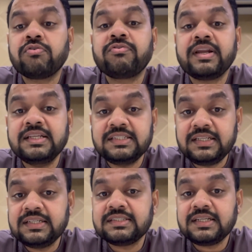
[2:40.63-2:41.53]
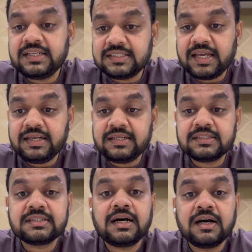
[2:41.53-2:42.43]
software engineers and
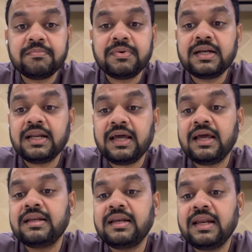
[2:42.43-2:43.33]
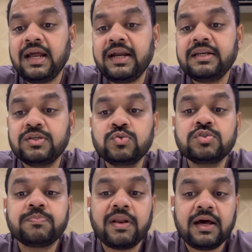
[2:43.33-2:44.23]
designers, urban and land
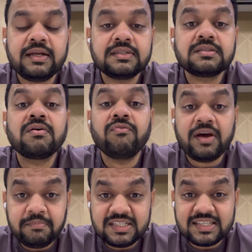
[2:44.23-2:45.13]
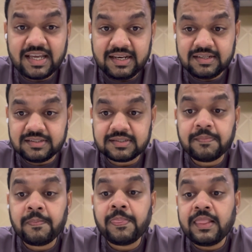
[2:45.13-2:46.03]
use planners, web designers,
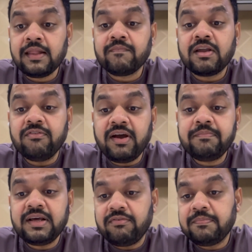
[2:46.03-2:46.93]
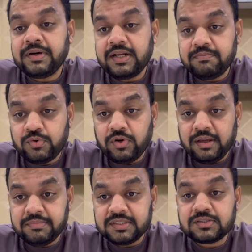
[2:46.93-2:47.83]
web developer and
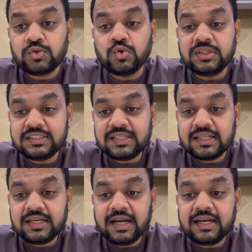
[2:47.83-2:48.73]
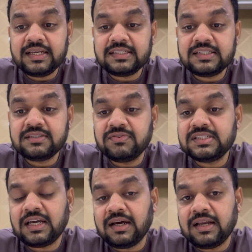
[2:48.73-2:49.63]
programmers. So these are the
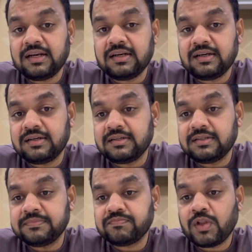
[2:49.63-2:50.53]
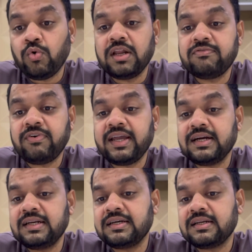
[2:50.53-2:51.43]
categories which are
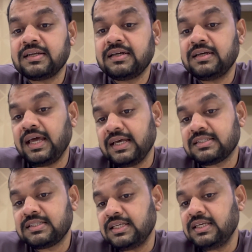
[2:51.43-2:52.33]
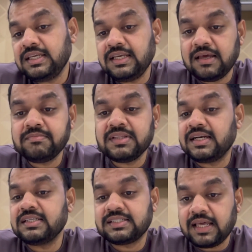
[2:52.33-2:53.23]
qualifying under
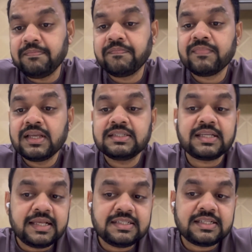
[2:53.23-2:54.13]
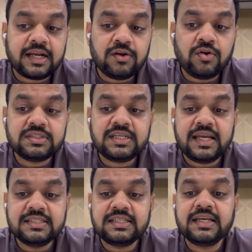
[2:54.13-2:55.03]
STEM, that is STEM, science,
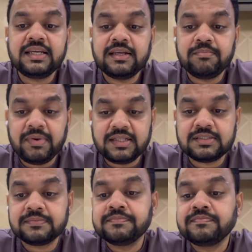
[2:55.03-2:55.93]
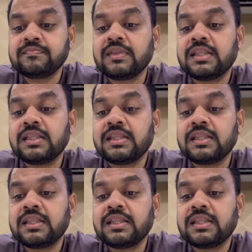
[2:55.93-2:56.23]
technology, engineering and maths.